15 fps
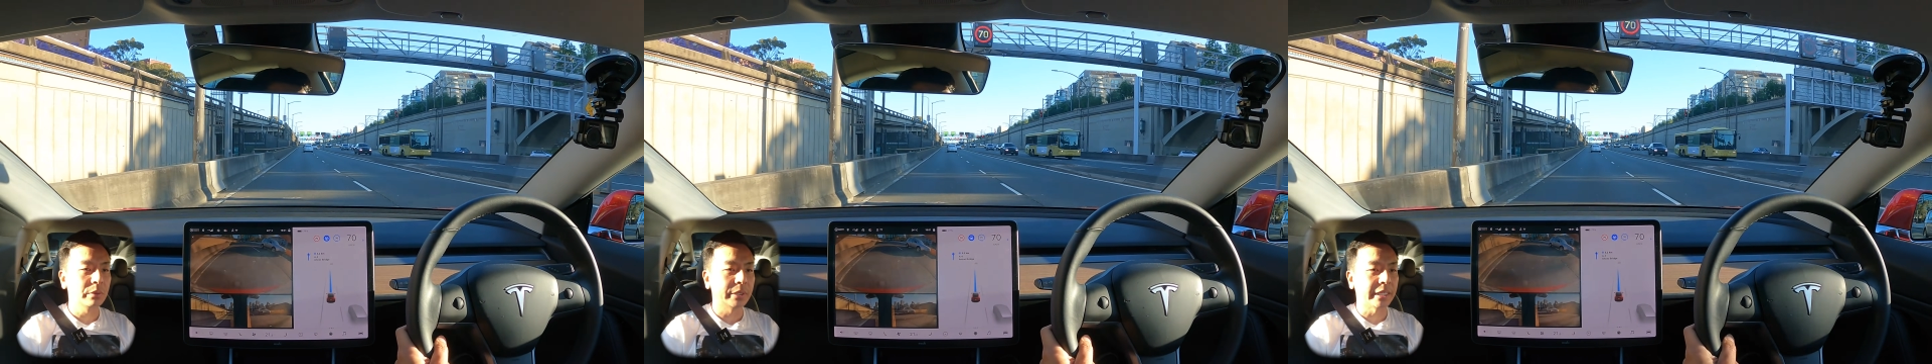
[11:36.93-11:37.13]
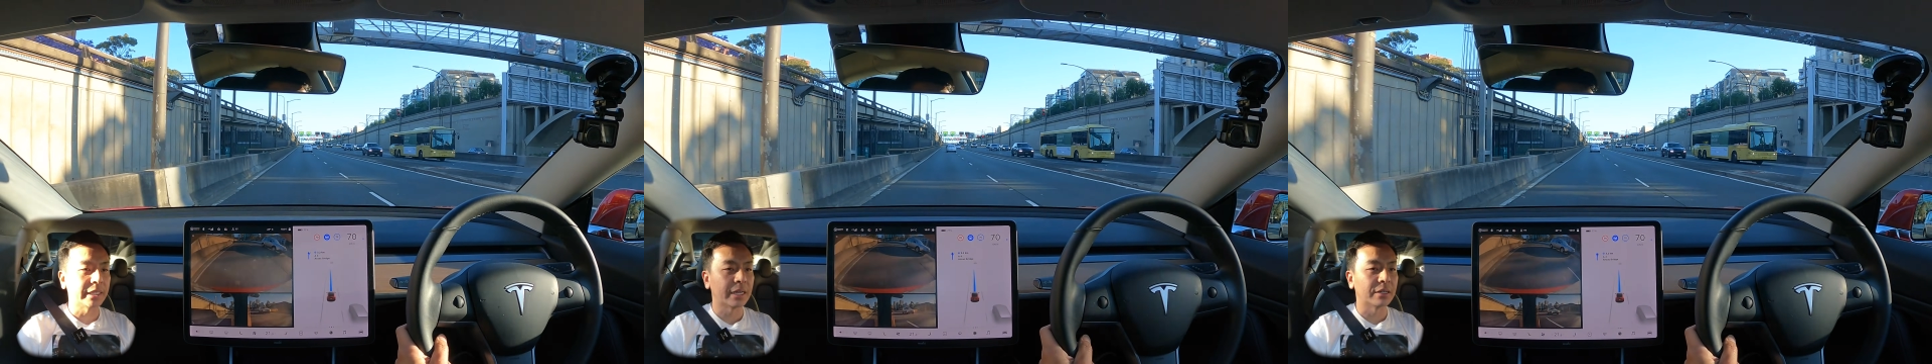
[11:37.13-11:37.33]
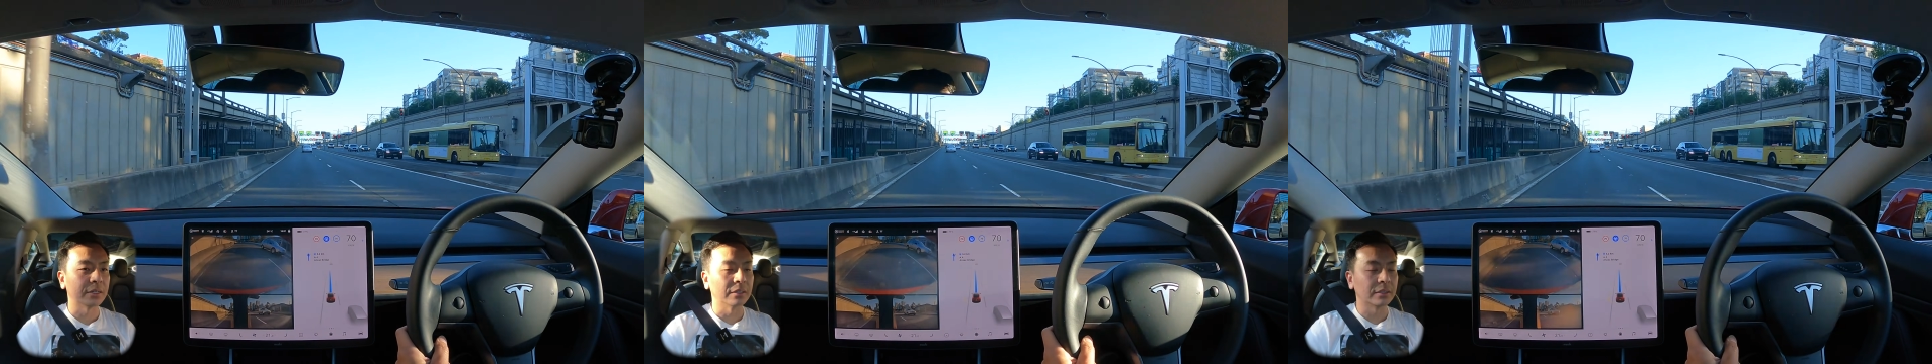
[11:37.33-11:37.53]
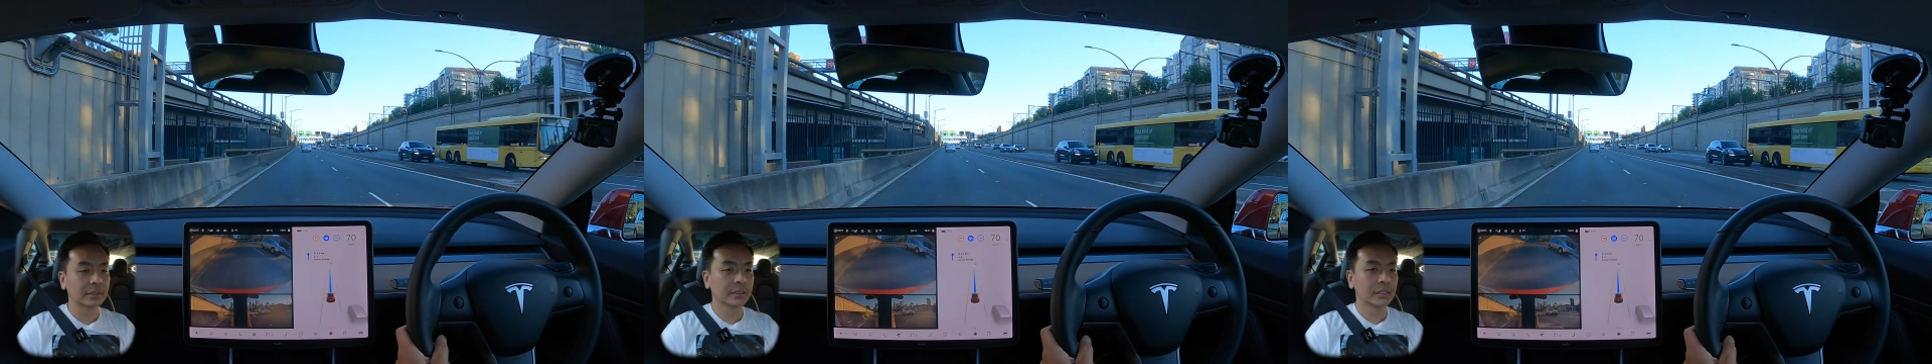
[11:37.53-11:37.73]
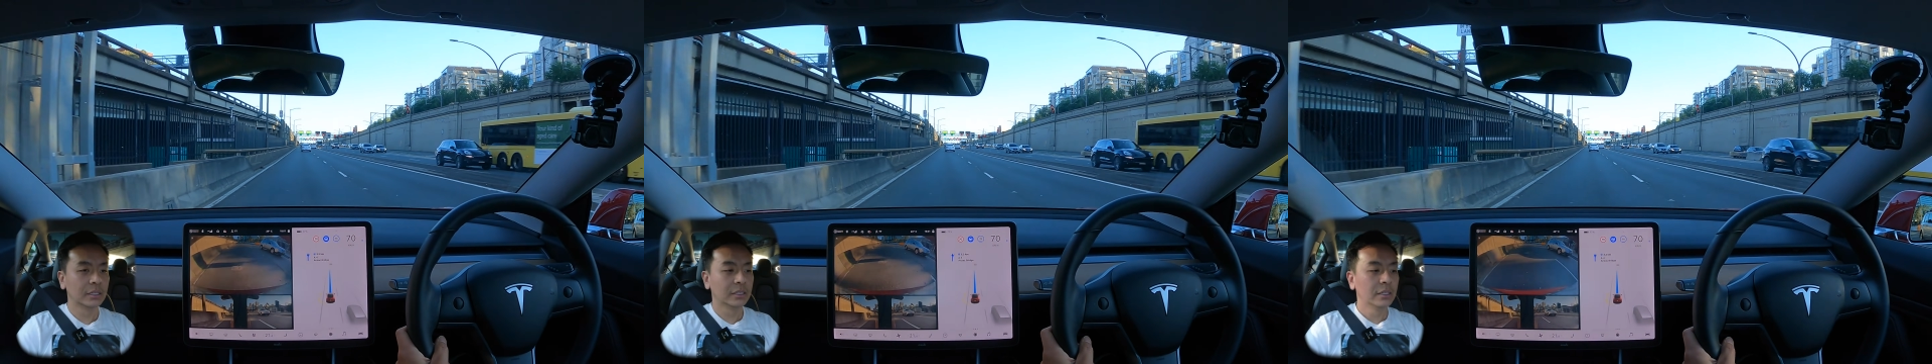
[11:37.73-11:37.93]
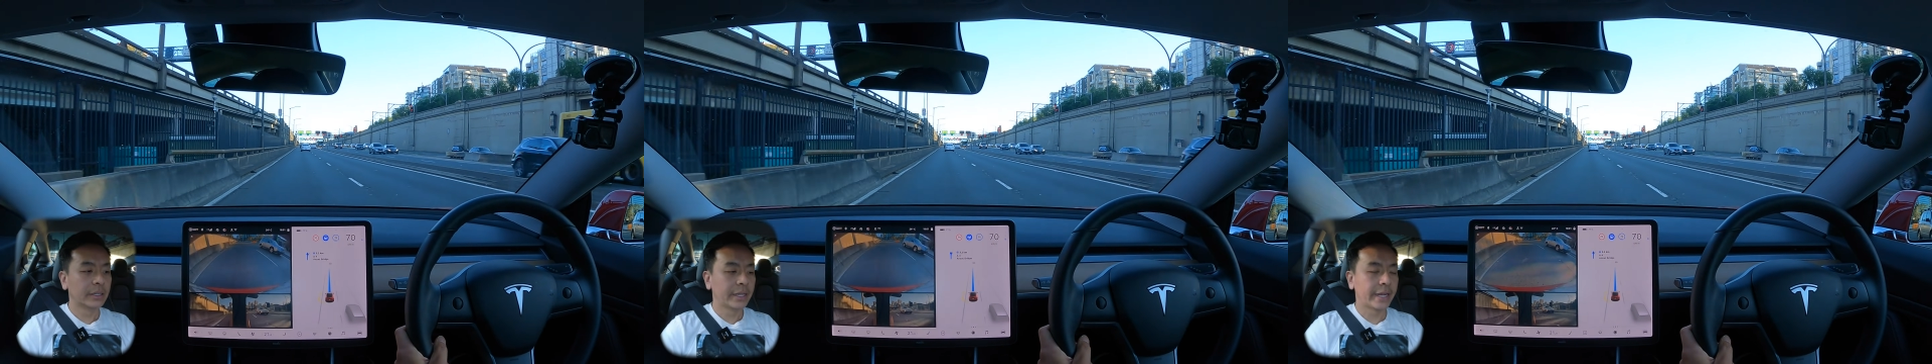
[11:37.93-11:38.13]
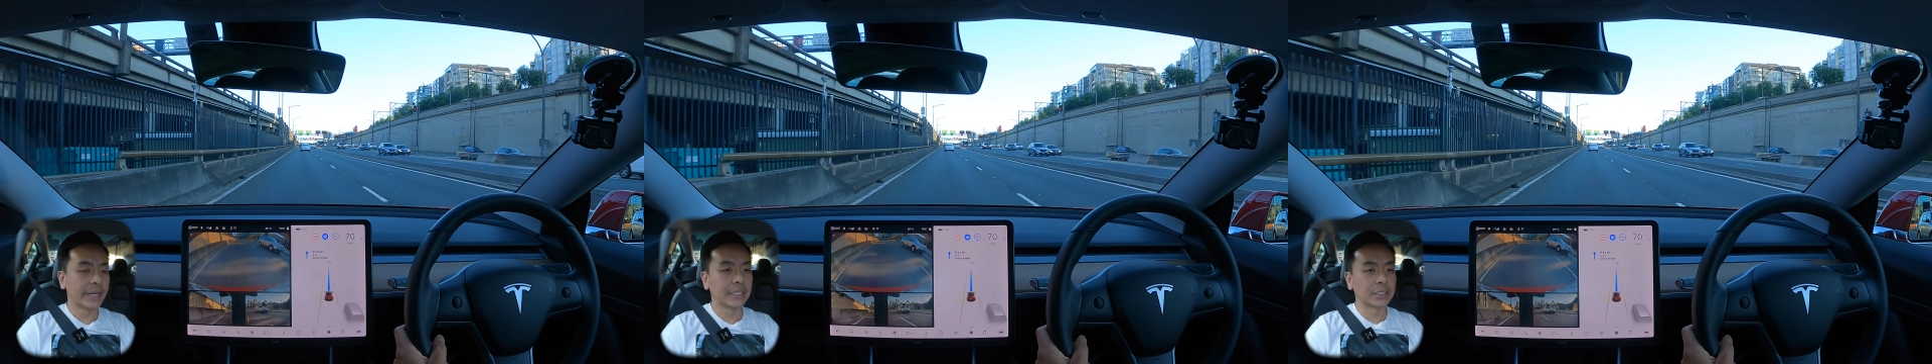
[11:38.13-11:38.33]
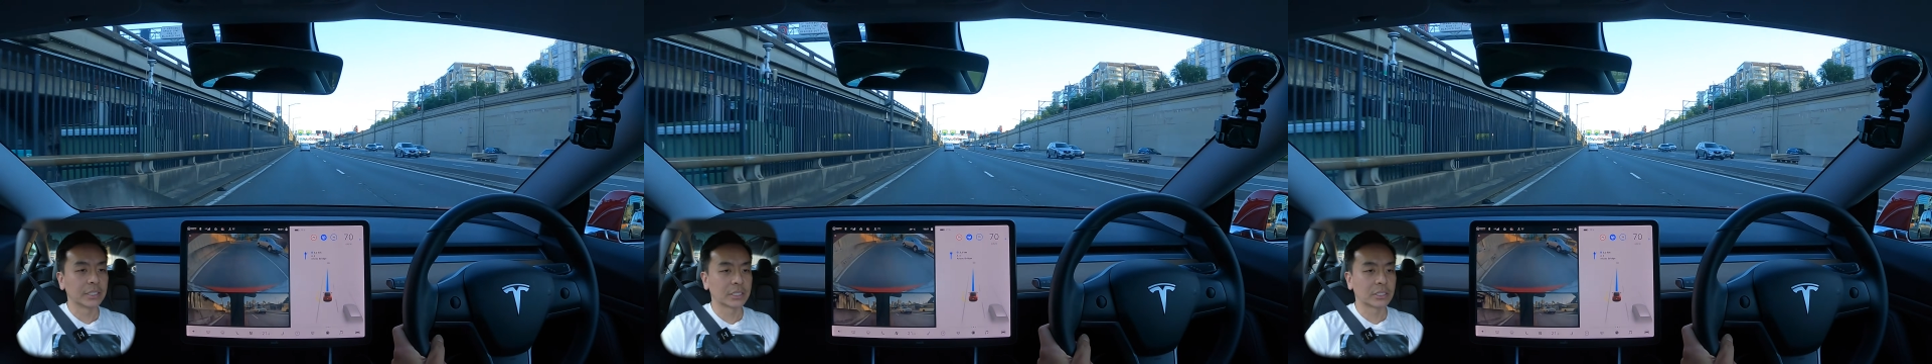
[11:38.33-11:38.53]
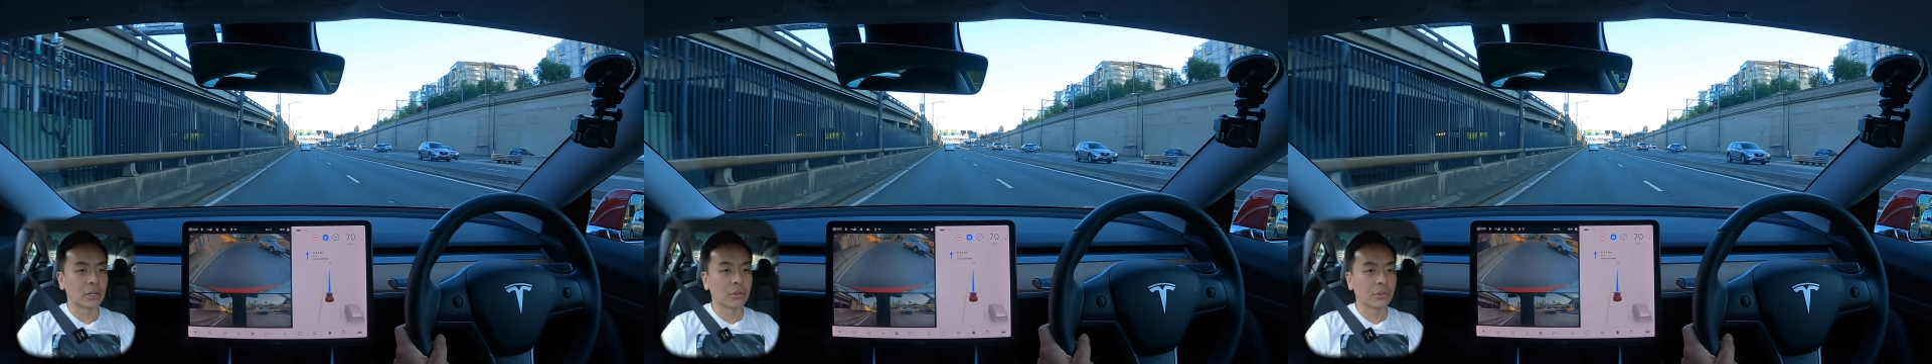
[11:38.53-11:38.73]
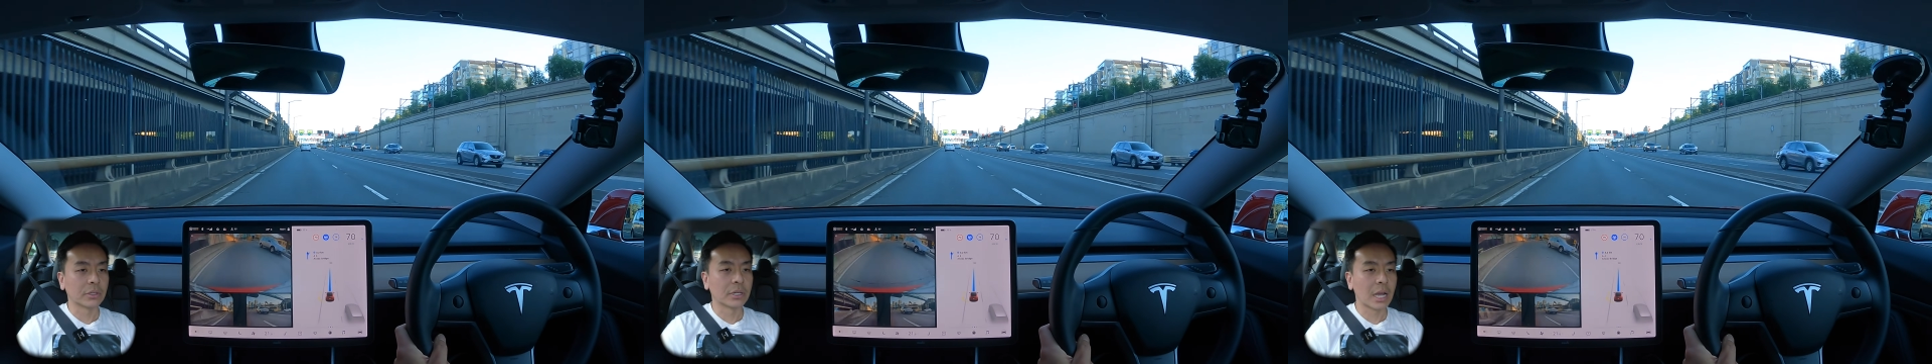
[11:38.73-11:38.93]
We are heading just
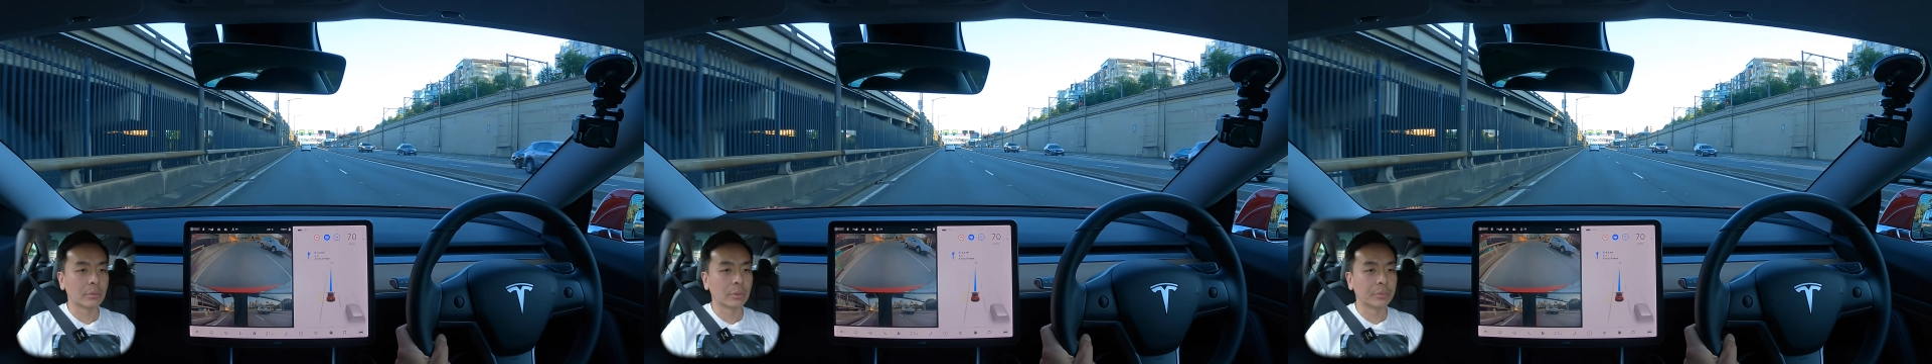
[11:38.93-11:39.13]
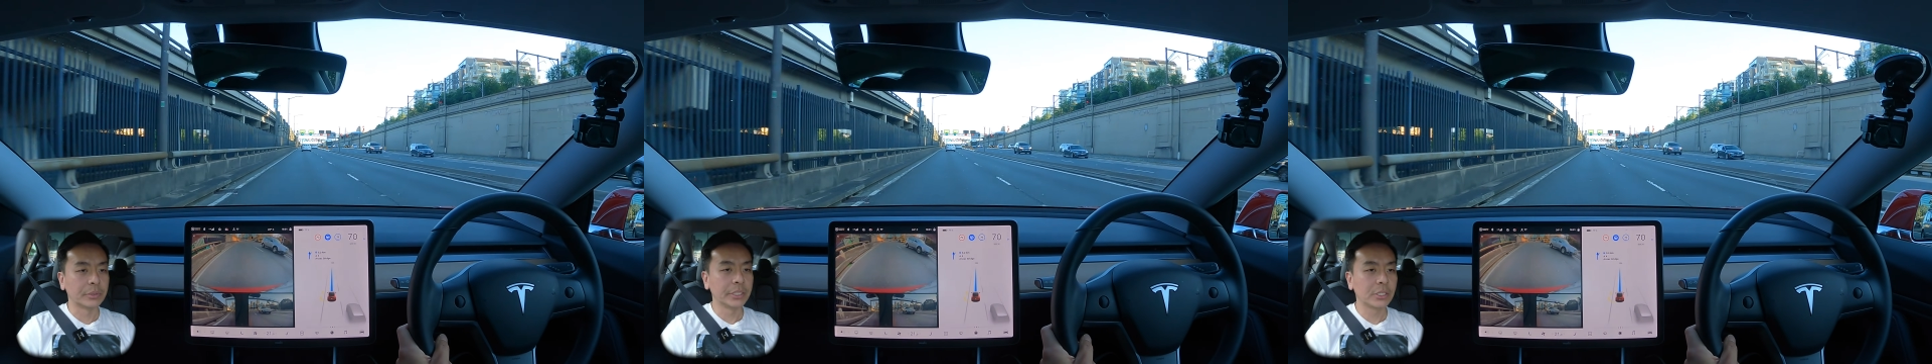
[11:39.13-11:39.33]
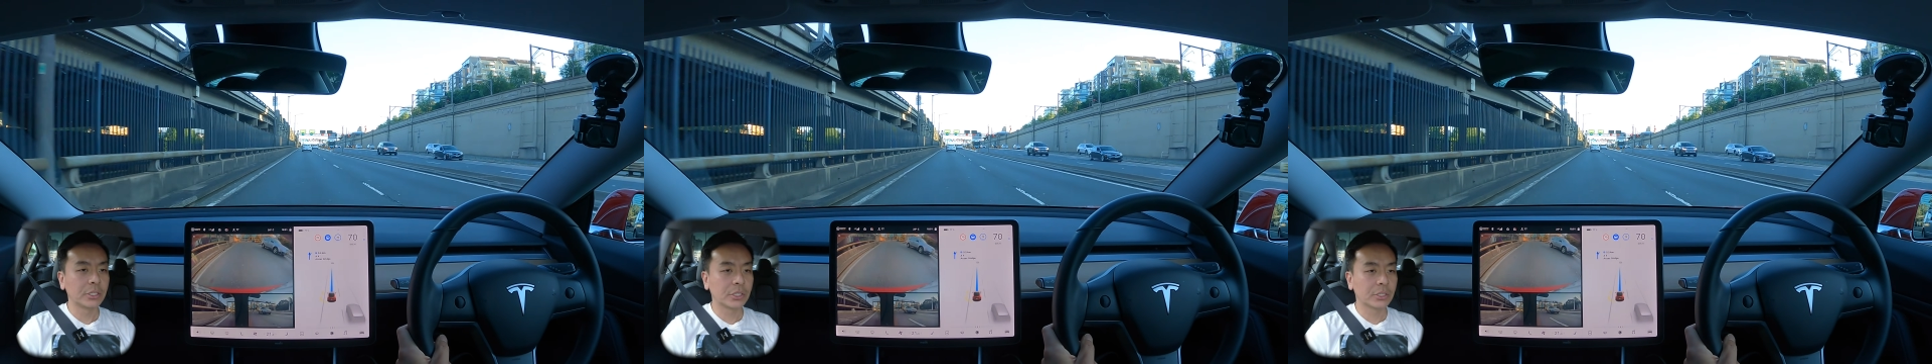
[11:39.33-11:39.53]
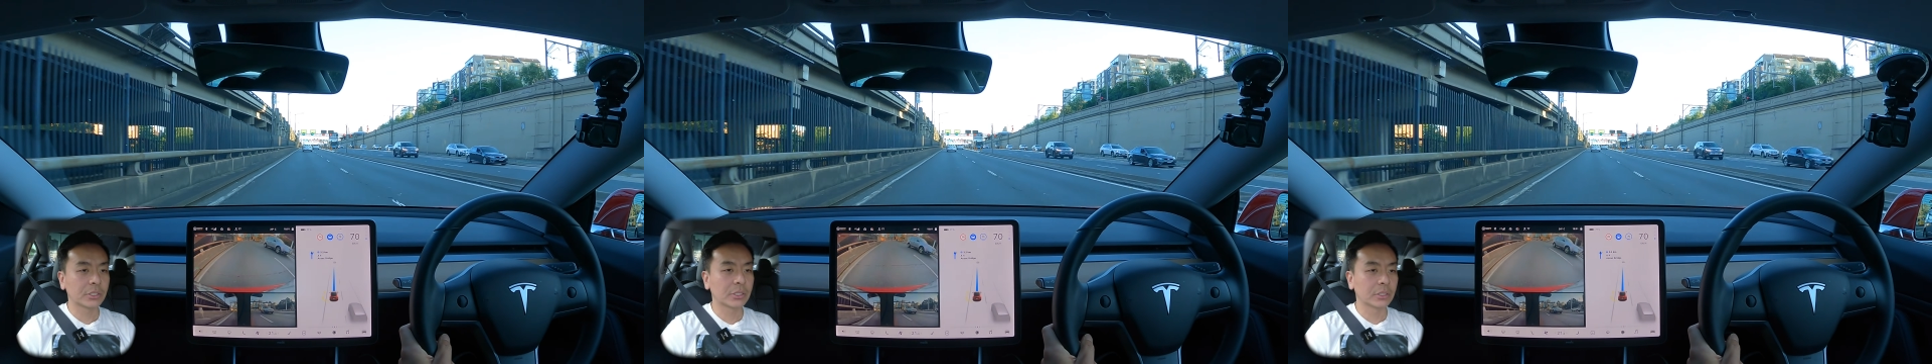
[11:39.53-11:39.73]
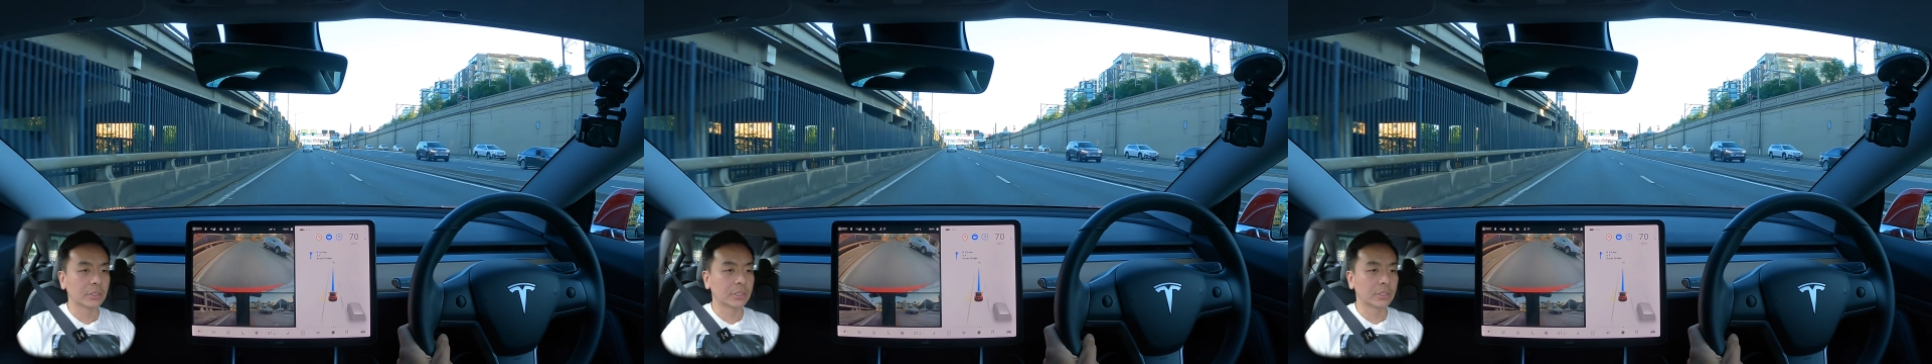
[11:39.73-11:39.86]
on the Harbour Bridge.